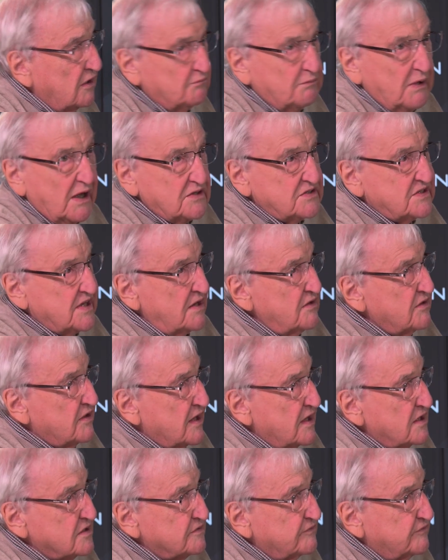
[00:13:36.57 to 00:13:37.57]
about
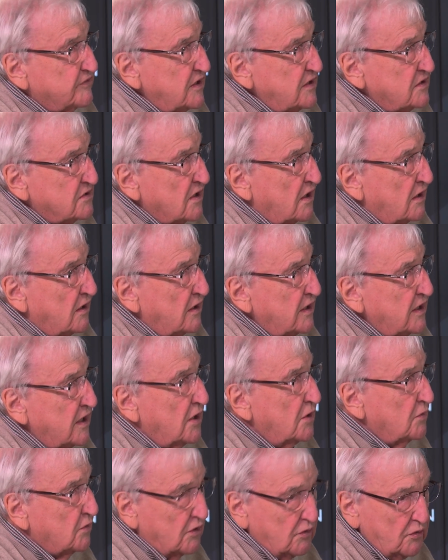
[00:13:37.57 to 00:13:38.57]
10,000 feet high,
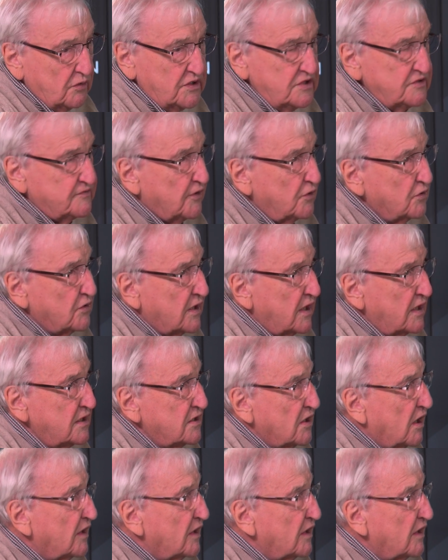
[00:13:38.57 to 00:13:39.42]
where all these volcanoes...